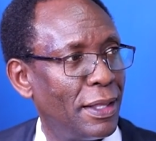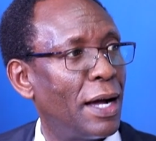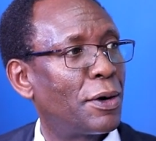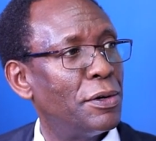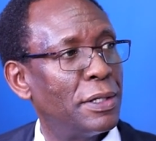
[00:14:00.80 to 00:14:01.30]
They
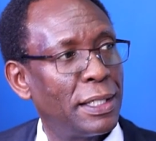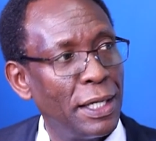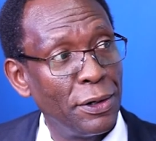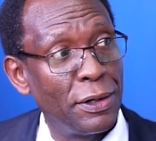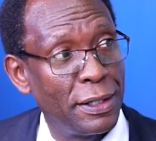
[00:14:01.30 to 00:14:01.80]
are called
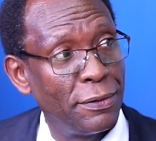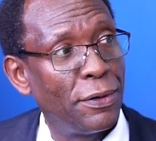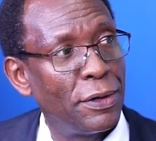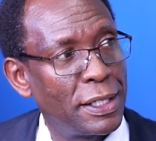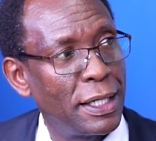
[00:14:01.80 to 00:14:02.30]
serial
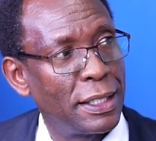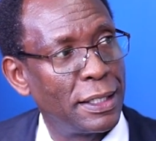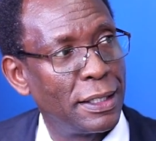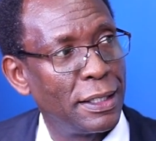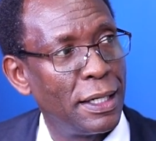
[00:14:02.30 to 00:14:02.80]

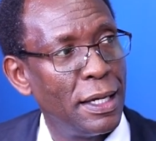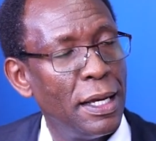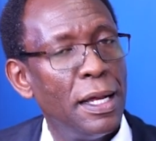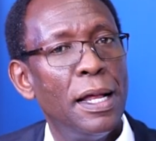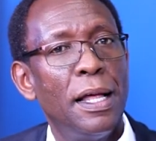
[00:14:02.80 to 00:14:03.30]
defaulters. Mm-hmm.
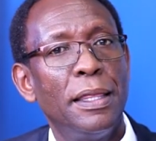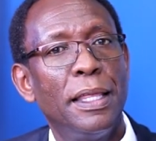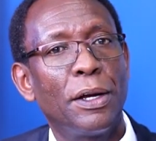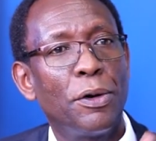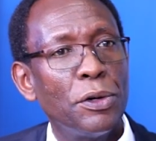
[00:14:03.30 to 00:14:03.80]

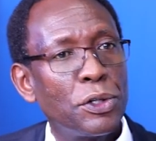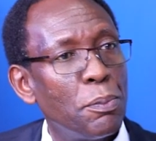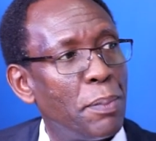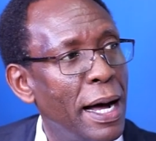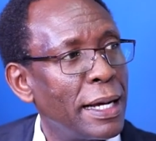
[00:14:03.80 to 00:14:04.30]
They go
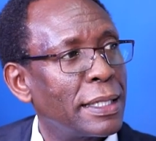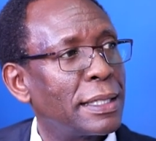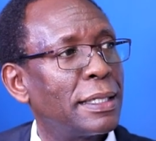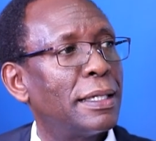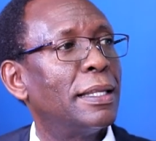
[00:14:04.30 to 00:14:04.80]
to
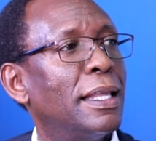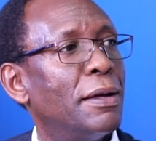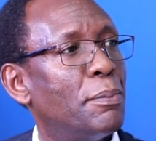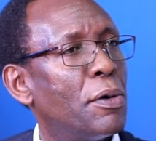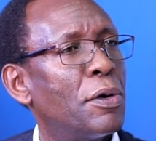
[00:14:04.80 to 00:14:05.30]
banks,
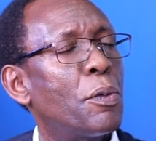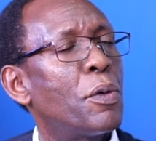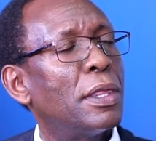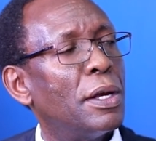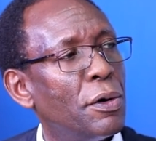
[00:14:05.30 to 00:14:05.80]
they borrow
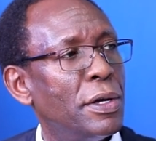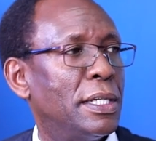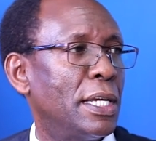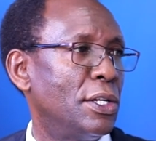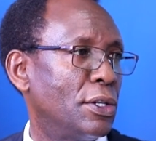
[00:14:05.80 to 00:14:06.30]
with no
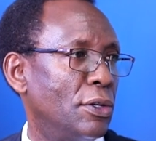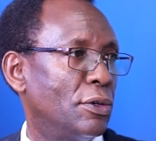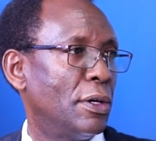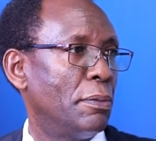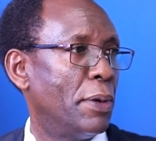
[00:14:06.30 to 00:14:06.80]
intention
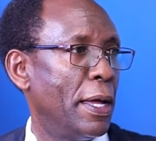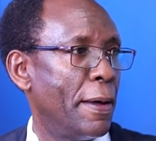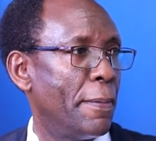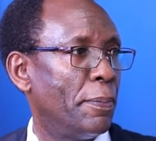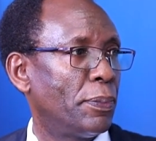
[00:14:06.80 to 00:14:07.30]
to
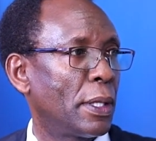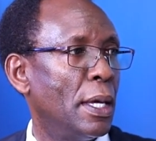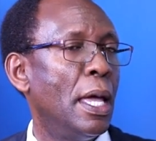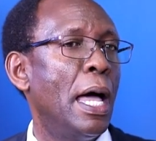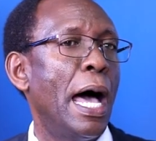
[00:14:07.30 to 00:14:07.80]
repay.
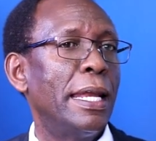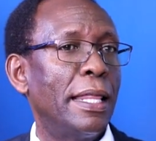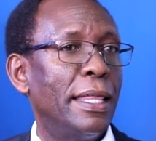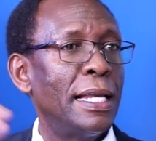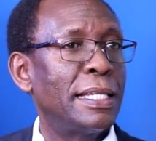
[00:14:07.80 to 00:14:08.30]
And
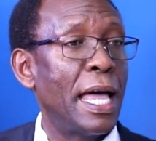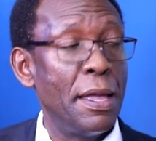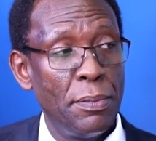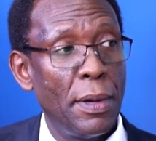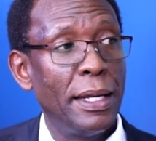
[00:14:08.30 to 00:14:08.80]
at that
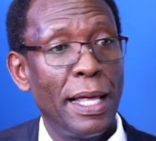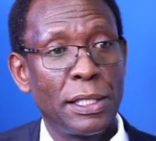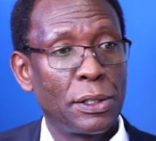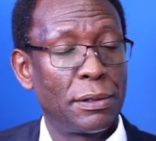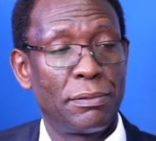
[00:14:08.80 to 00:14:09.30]
time, and
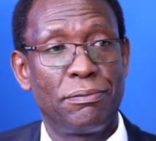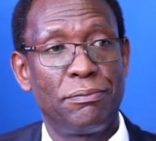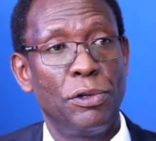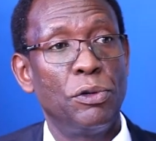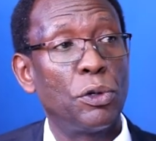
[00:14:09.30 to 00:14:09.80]
that's,
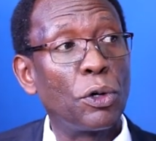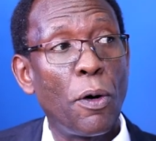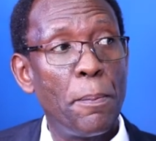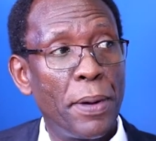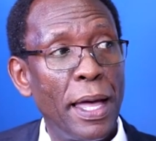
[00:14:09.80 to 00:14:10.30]
you should
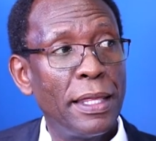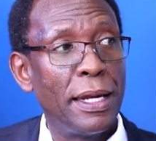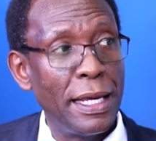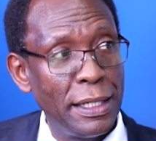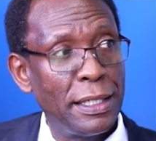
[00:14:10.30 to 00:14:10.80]
compare the
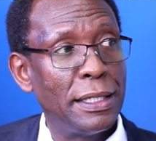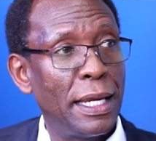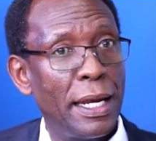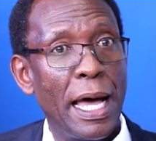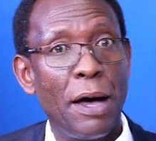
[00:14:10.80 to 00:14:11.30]
90s
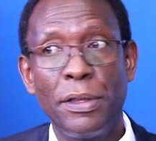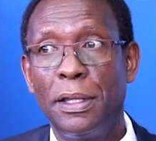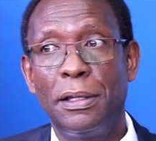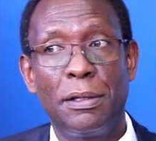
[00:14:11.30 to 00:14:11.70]
and now,